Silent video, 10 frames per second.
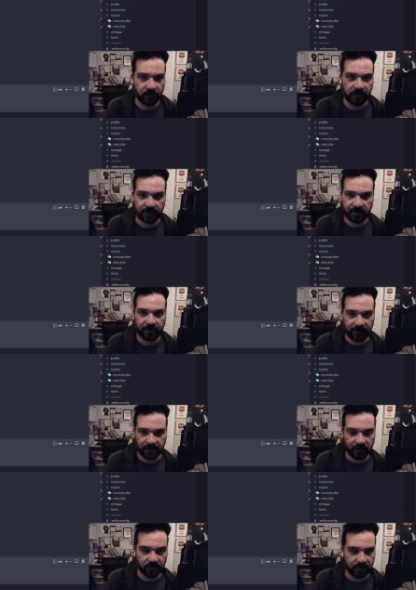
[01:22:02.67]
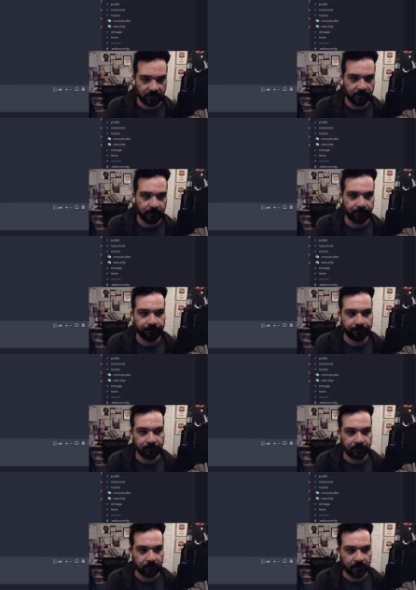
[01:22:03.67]
This is something that's just like
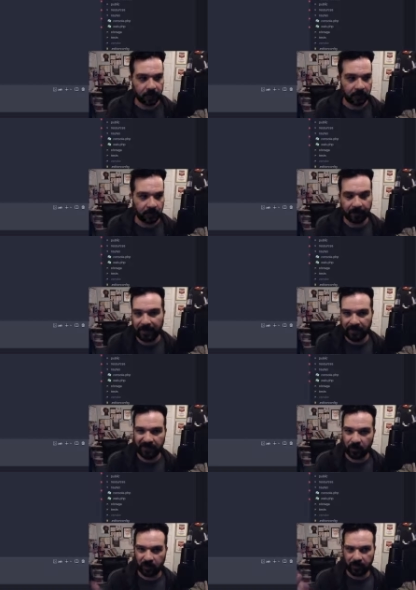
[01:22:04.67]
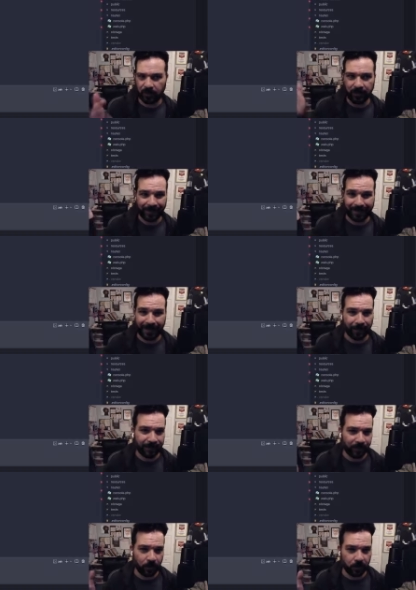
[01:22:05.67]
maybe if I were to build like an app
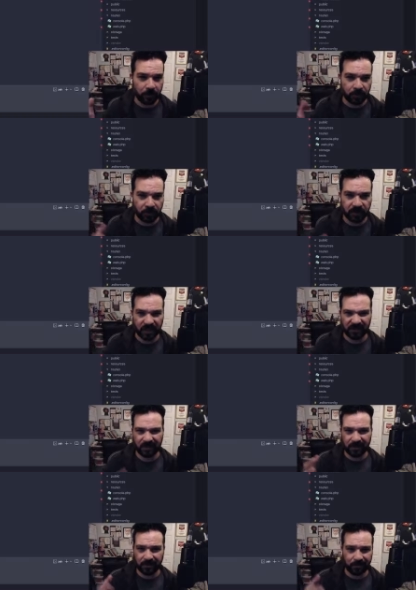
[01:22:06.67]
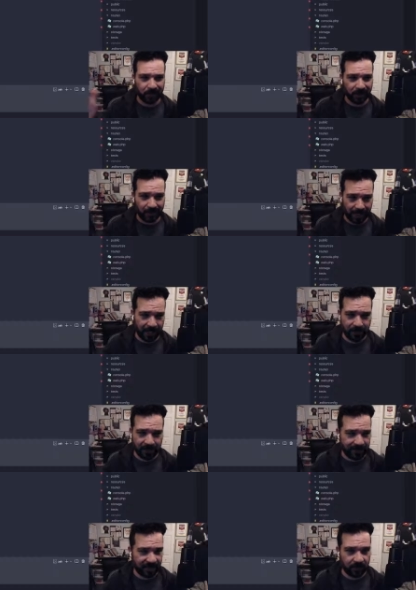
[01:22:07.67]
for just like the
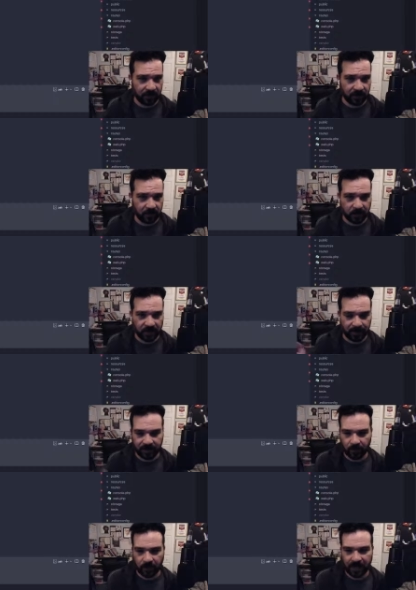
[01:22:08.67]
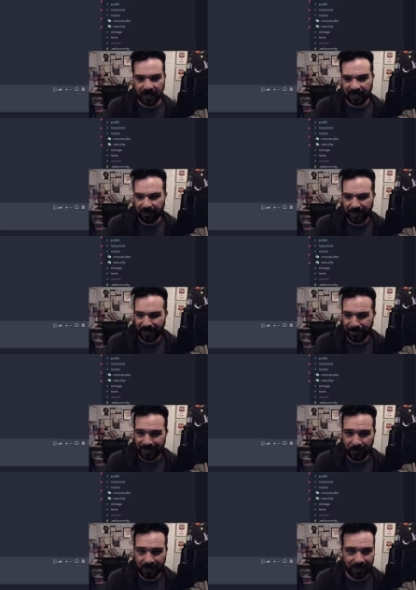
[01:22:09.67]
admin team to use something one day, maybe I
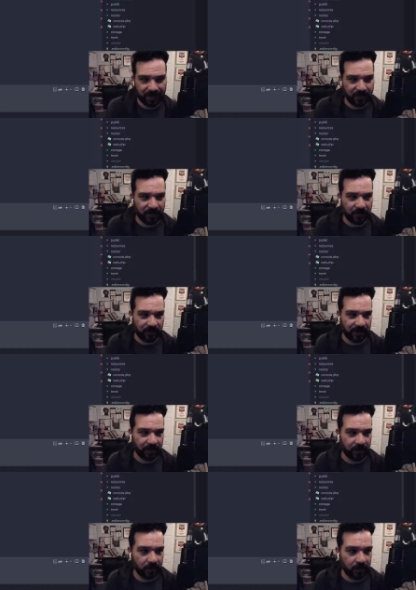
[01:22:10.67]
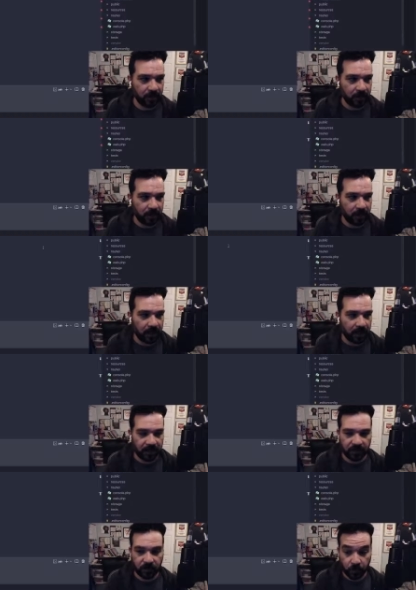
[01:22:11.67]
would need it to be, but right now I don't.
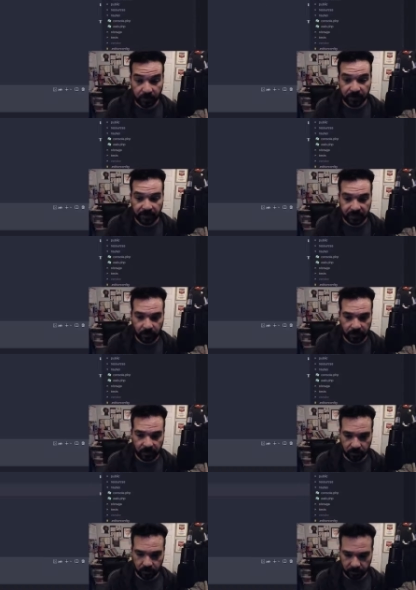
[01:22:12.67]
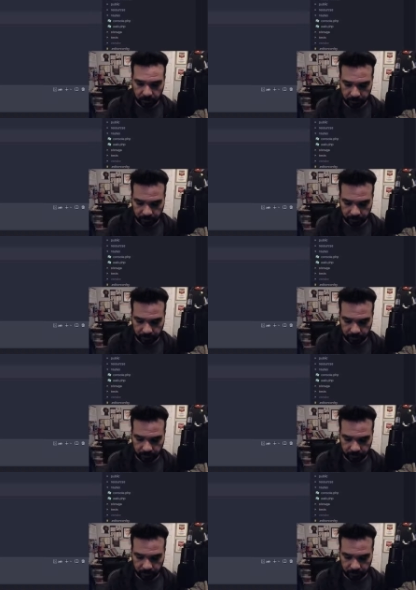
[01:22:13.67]
So the workspace though is searchable.